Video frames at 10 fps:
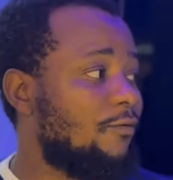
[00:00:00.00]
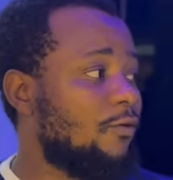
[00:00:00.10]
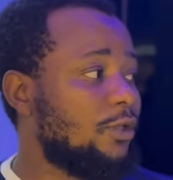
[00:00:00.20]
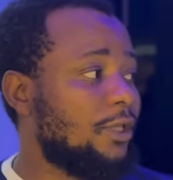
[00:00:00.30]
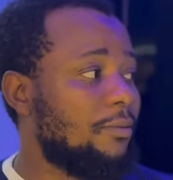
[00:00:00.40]

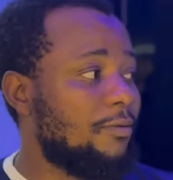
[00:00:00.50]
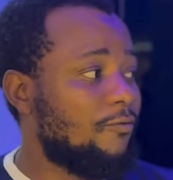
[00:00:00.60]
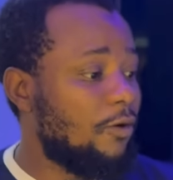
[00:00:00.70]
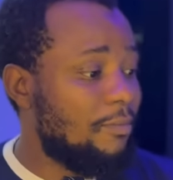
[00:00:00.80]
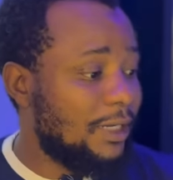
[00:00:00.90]

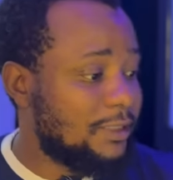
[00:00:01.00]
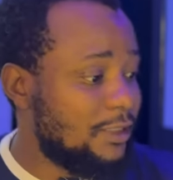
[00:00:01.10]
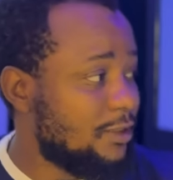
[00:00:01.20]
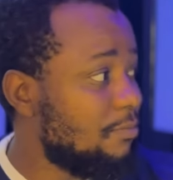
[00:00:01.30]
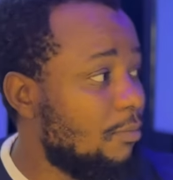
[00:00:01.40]
for
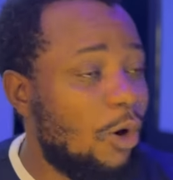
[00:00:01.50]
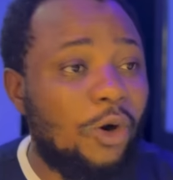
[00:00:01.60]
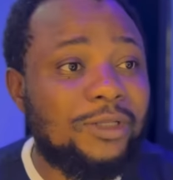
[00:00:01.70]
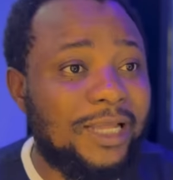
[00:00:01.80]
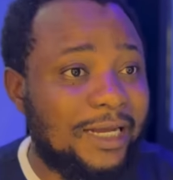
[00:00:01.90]
masses,
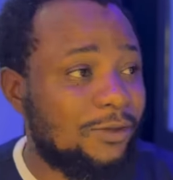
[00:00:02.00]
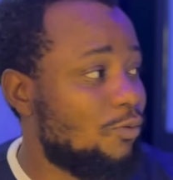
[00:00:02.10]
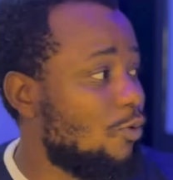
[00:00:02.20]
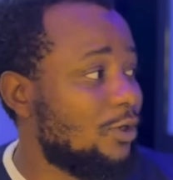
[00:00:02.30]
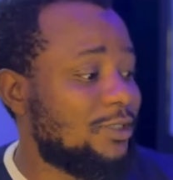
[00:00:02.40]
more than
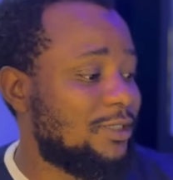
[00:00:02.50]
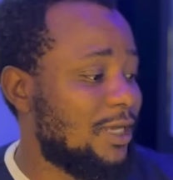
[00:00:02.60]
what